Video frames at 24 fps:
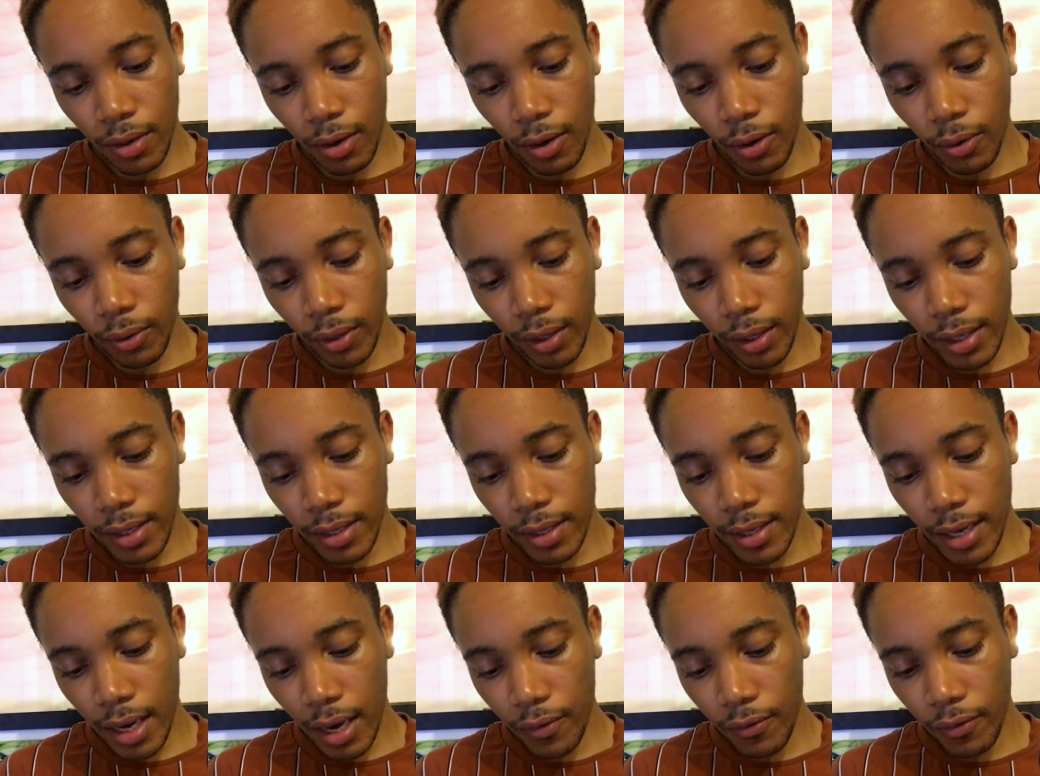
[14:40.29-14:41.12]
Only the
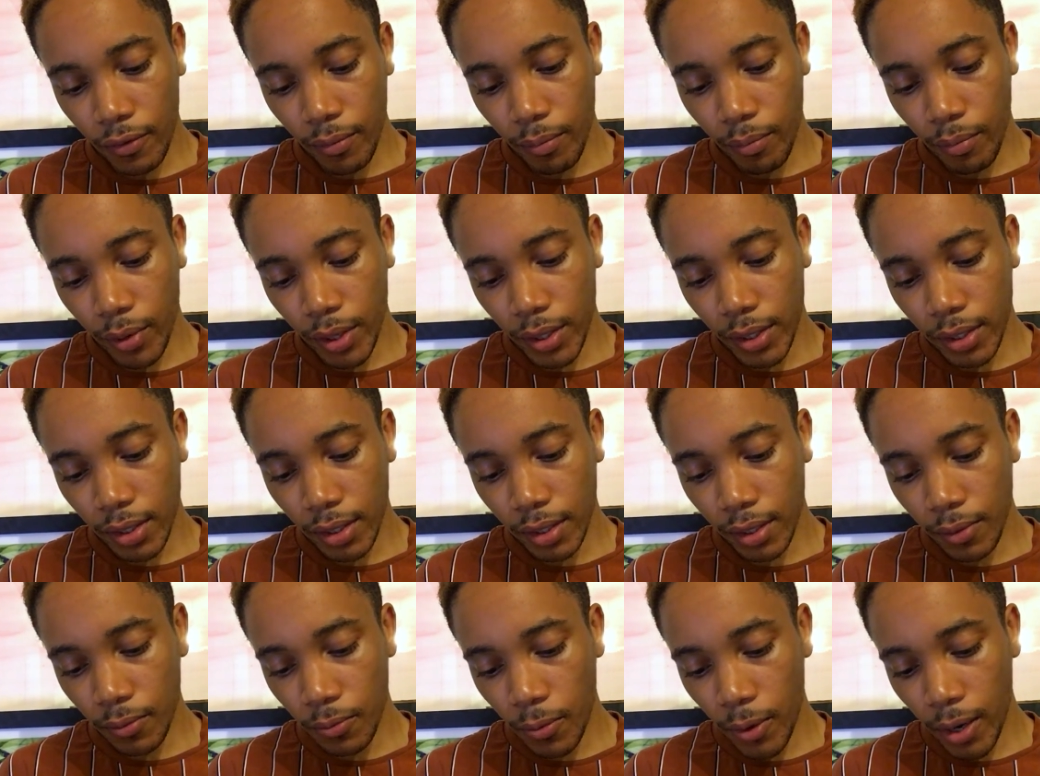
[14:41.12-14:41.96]
south of
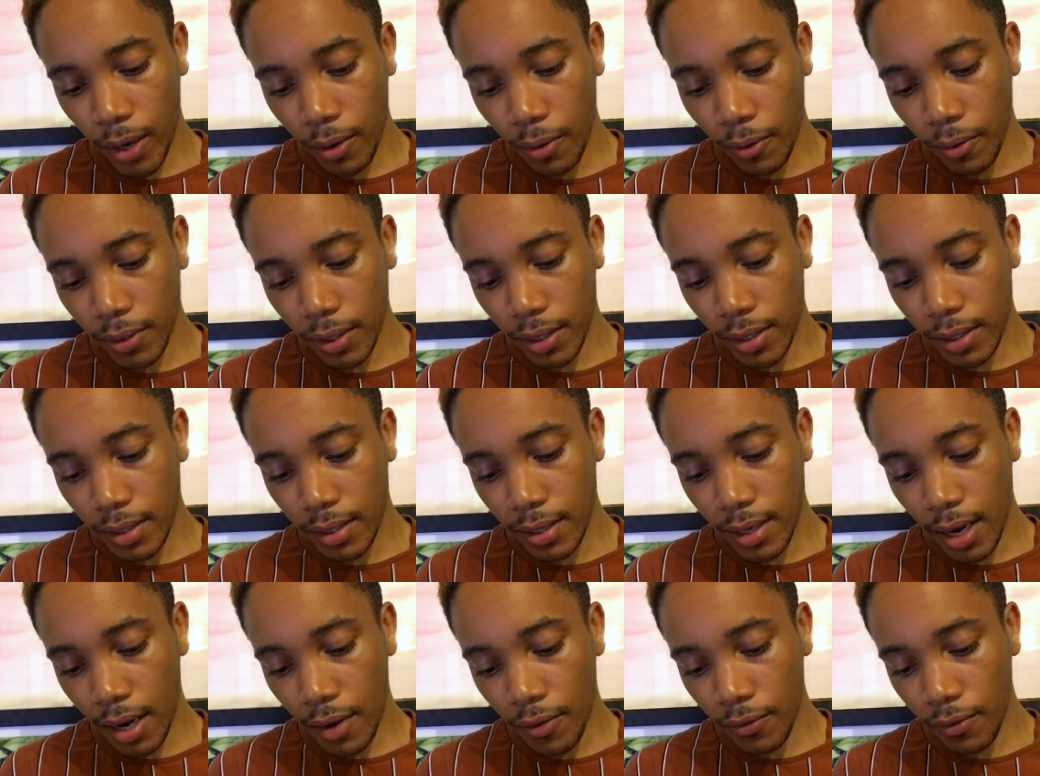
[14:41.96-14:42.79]
Britain and Wales
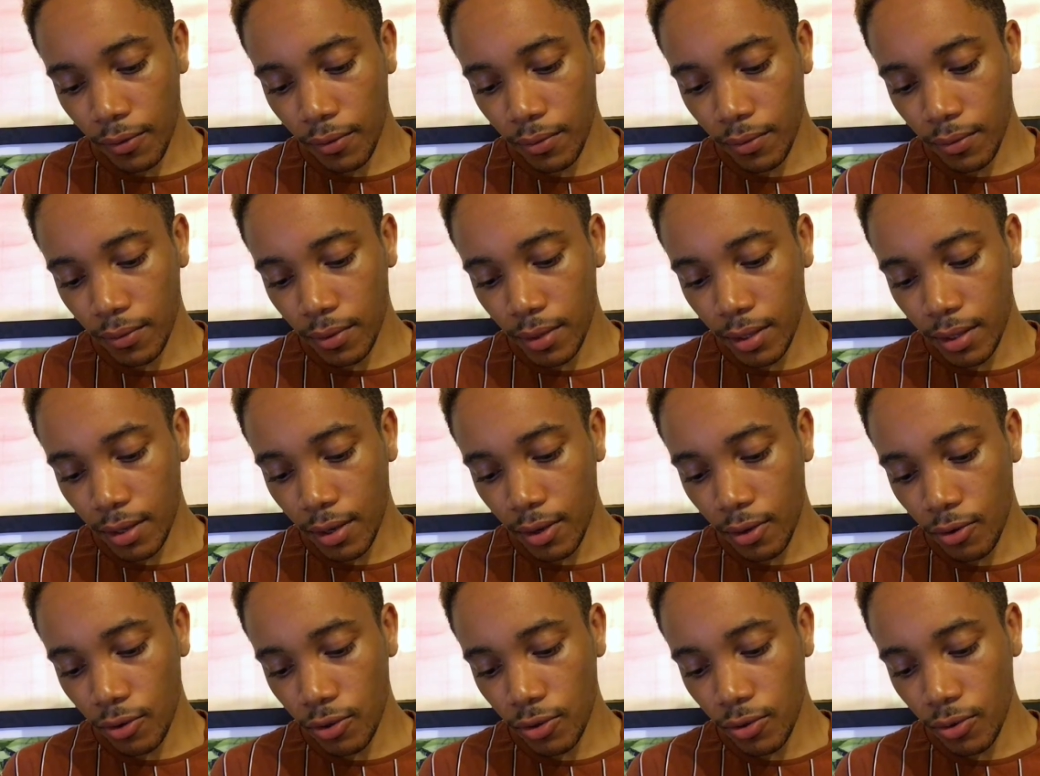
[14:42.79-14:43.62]
itself
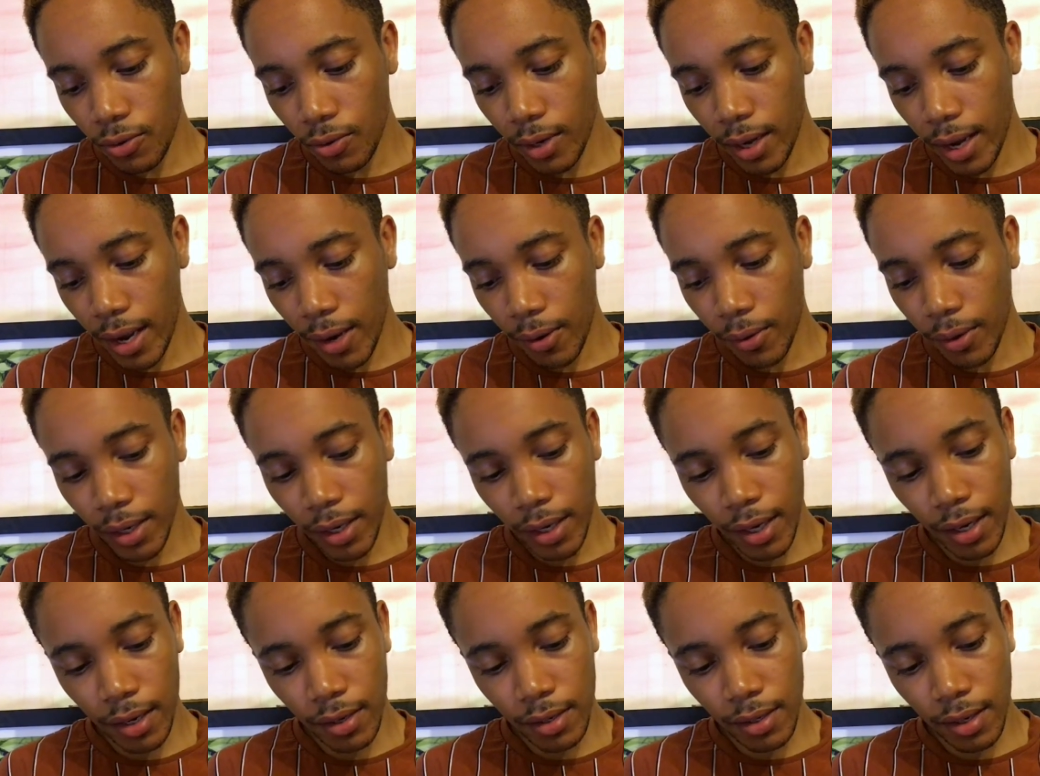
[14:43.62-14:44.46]
still stood out
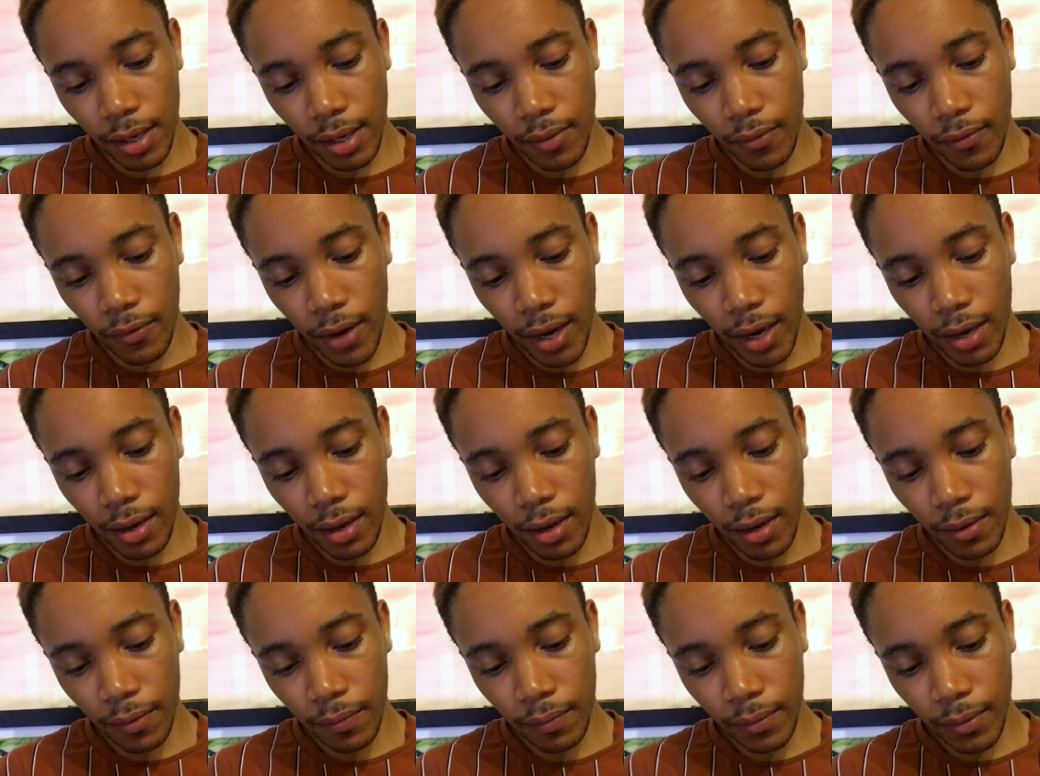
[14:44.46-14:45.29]
against the
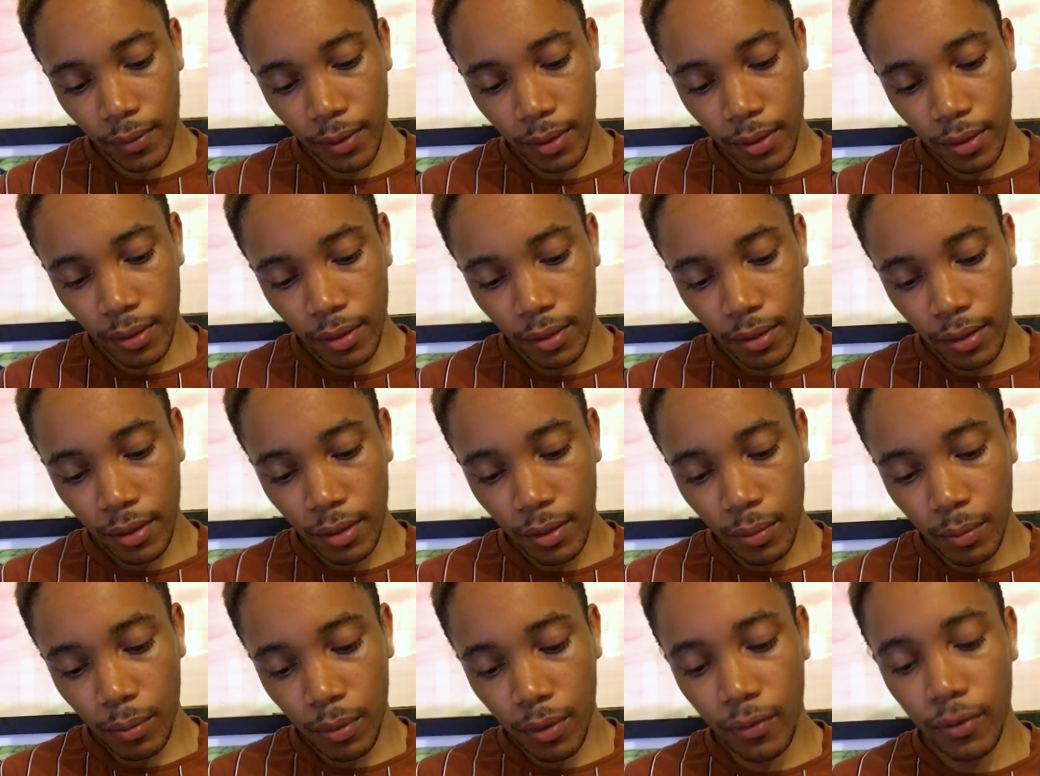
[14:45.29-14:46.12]
invader,
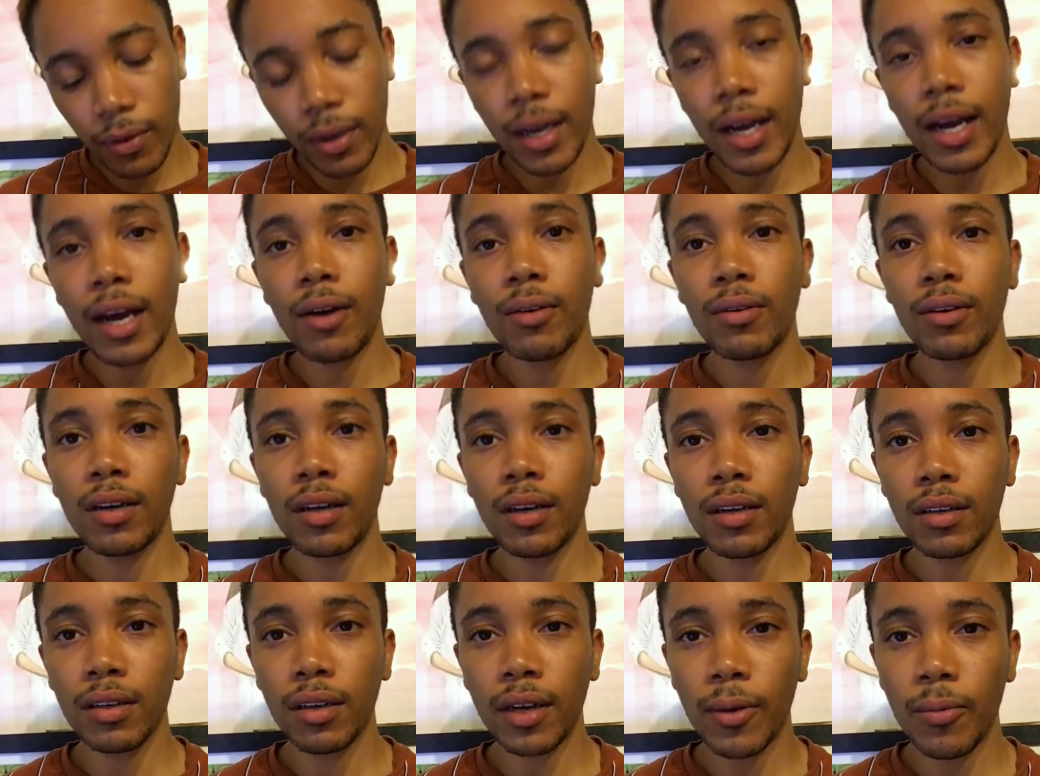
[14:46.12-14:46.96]
but for how
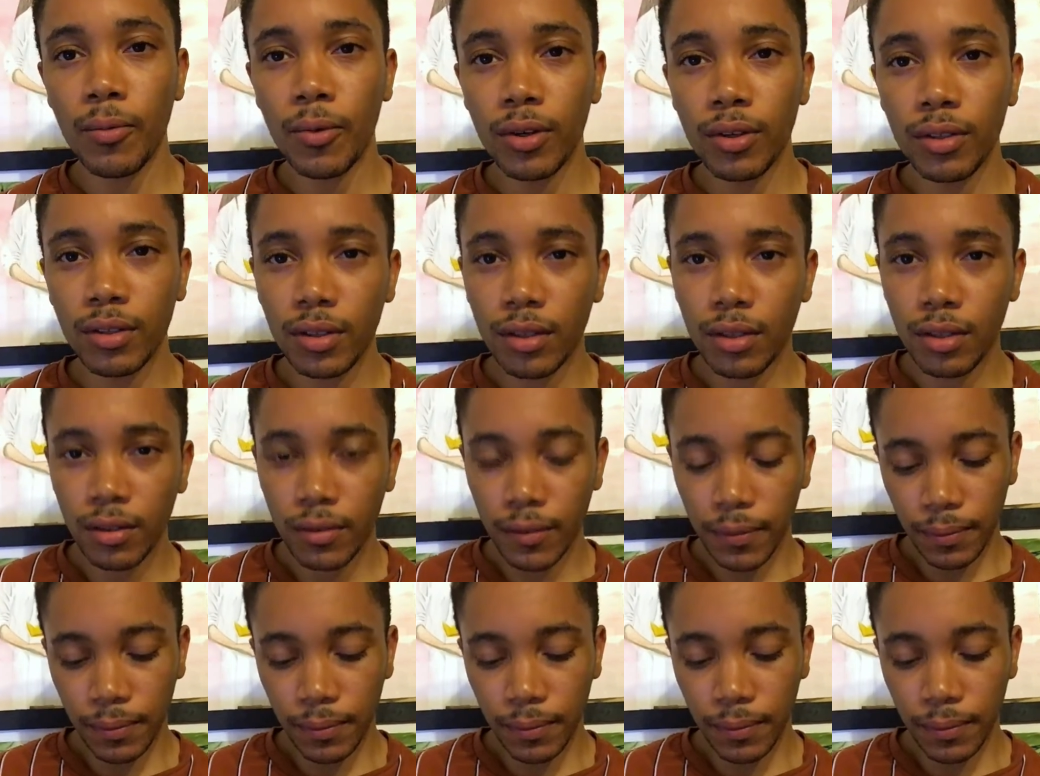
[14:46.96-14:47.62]
long, I wondered.